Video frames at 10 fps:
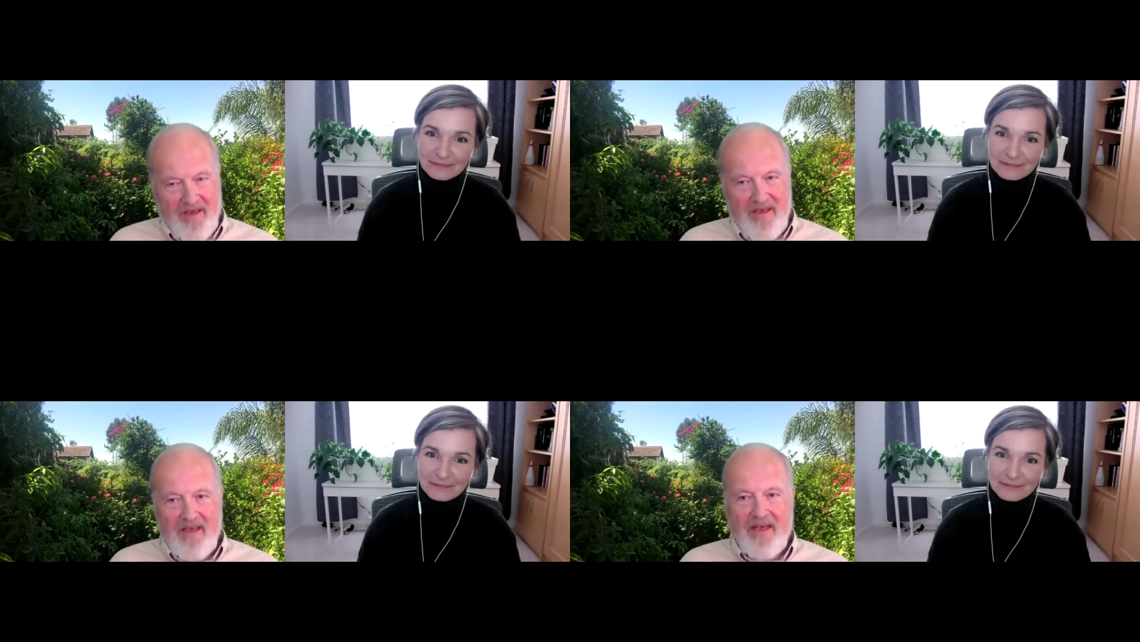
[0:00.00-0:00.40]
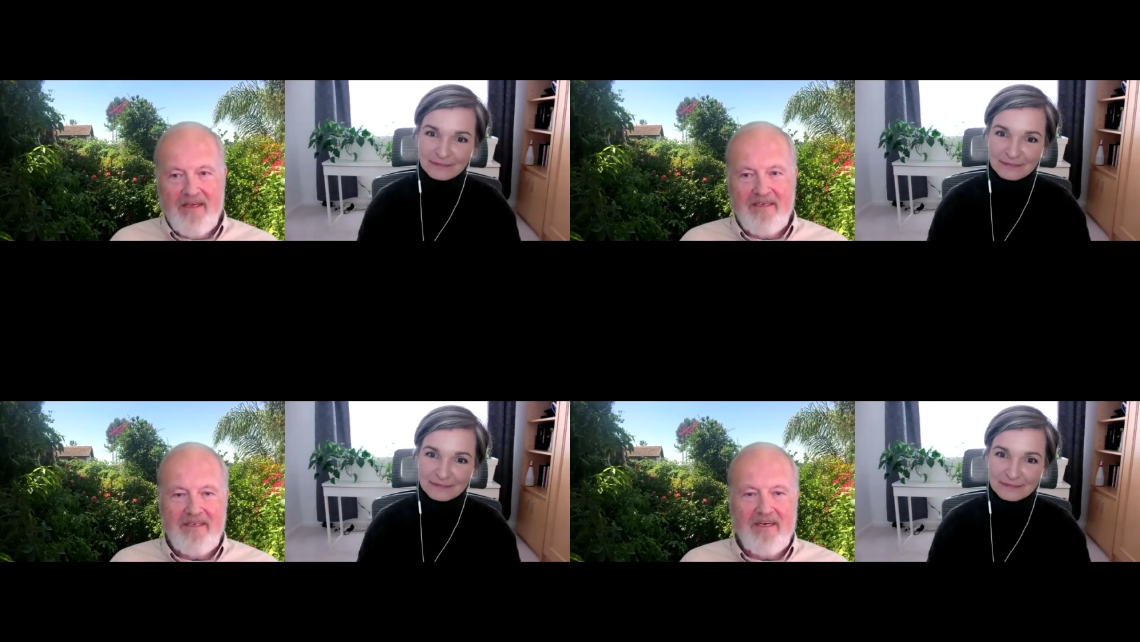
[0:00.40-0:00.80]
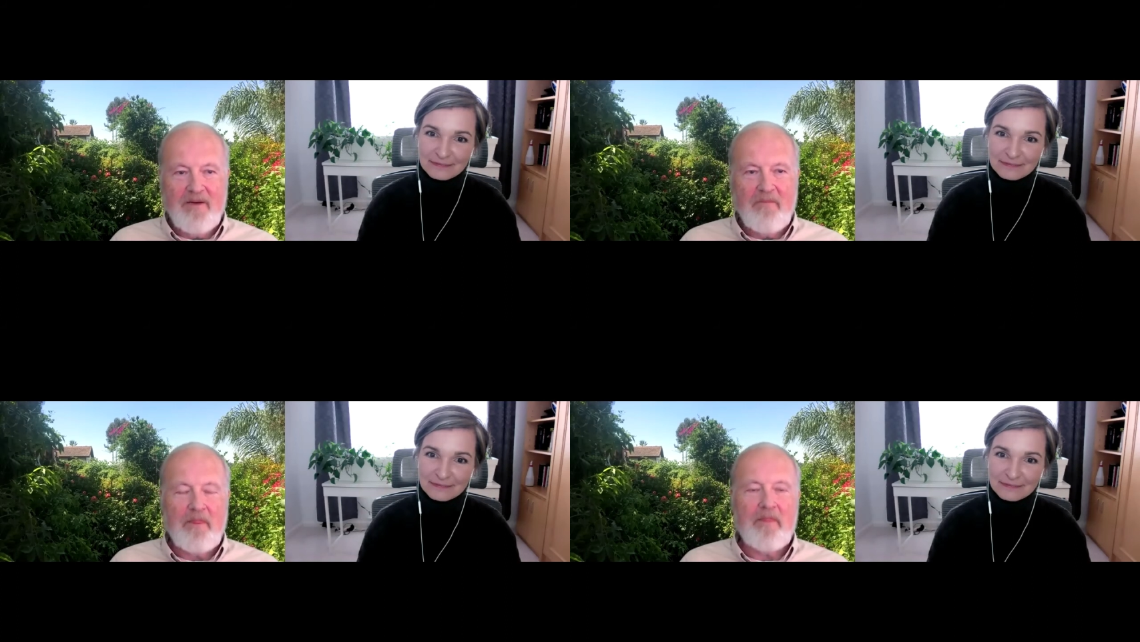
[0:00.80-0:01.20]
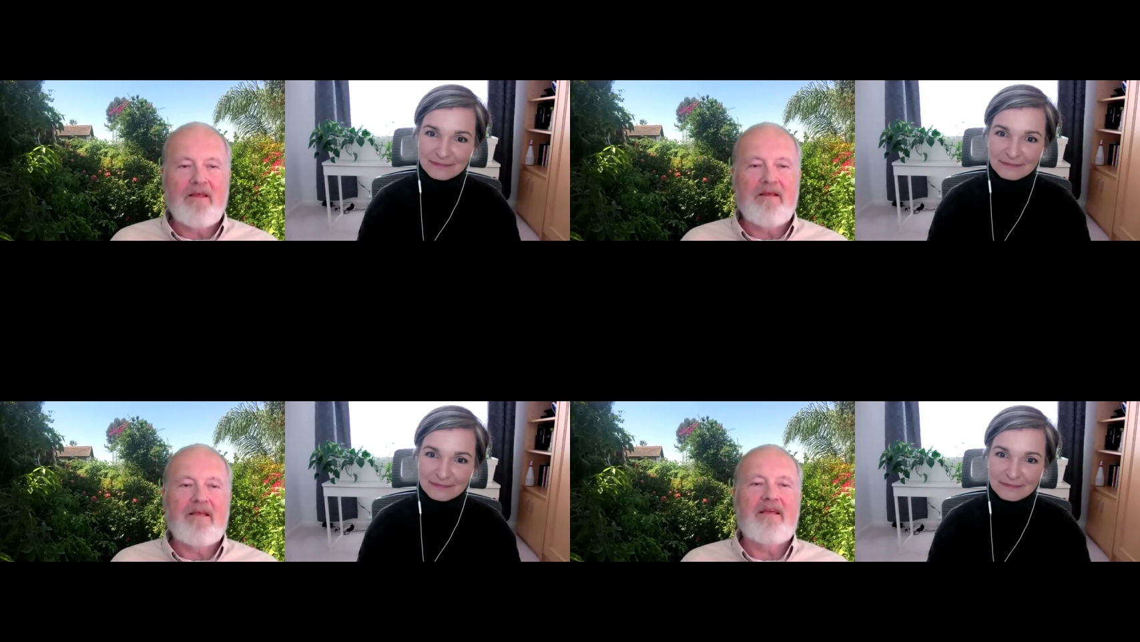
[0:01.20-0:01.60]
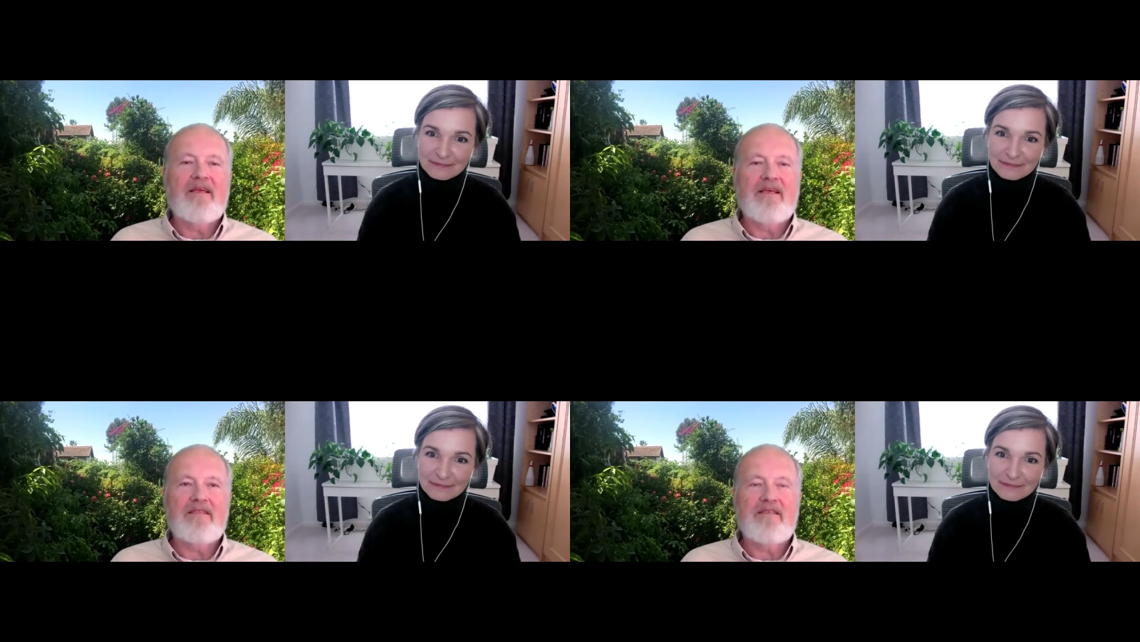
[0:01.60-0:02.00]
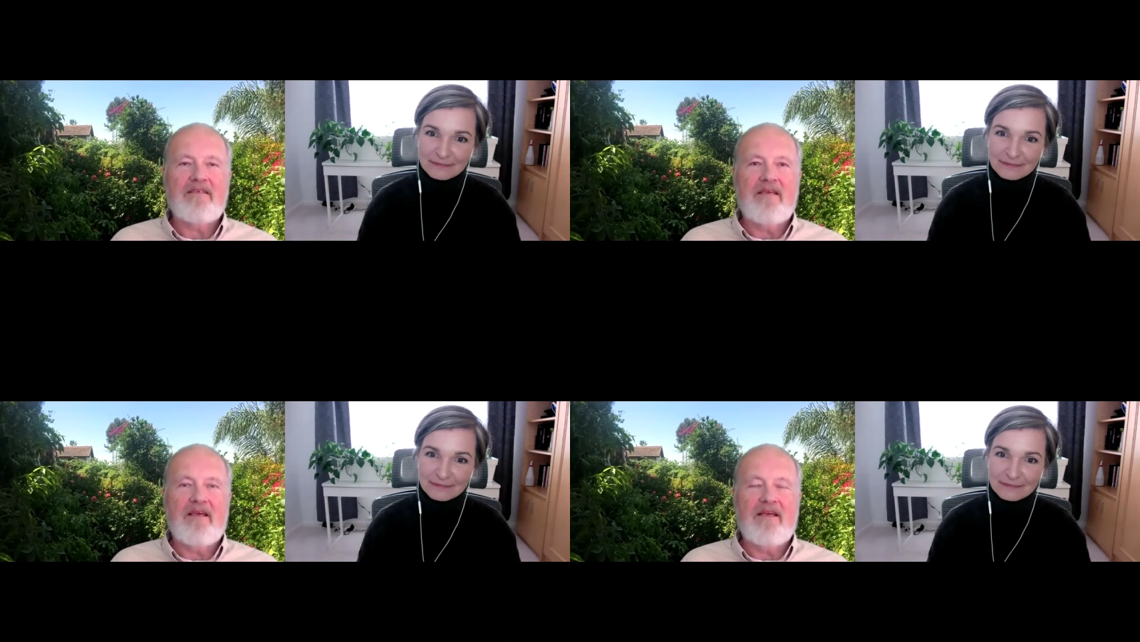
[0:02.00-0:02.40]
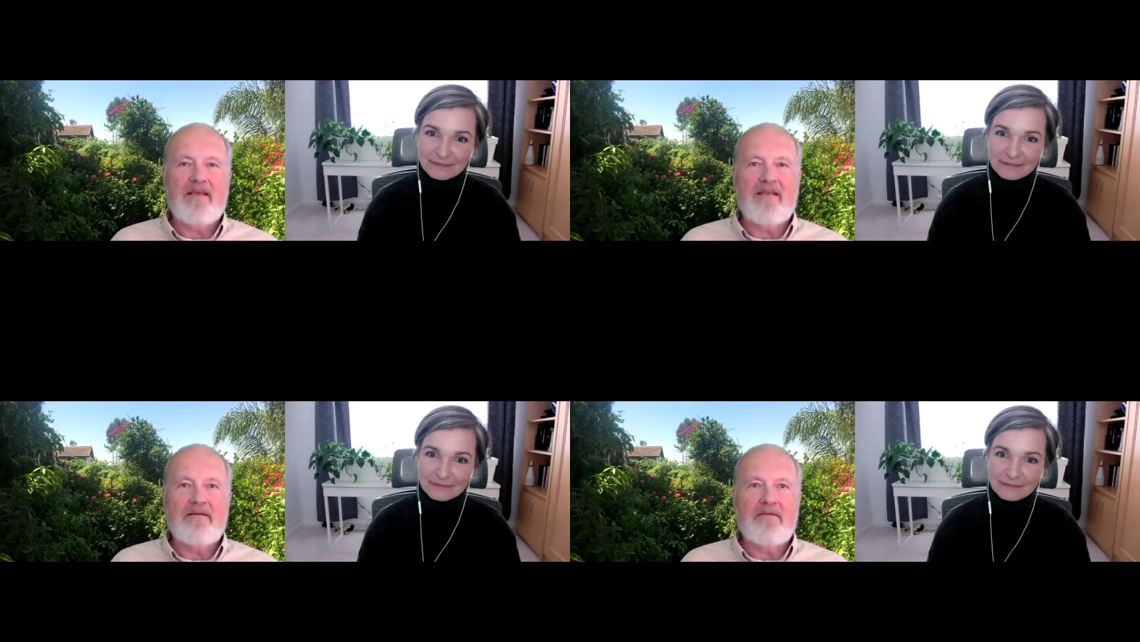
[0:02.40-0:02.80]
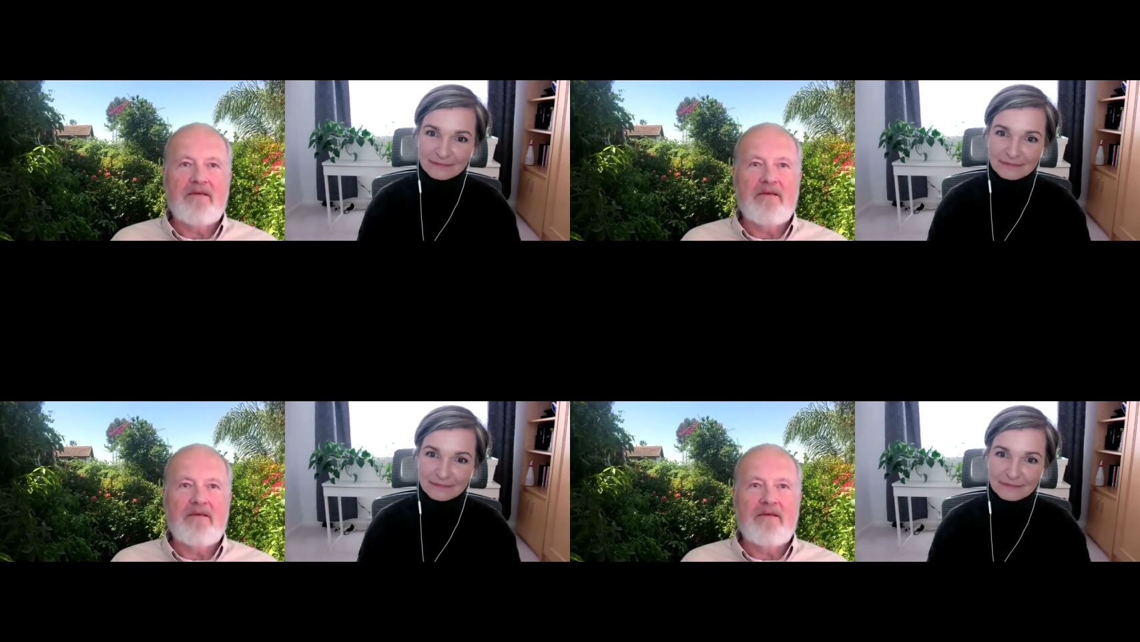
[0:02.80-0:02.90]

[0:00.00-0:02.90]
Speaker 1: and uh, it's a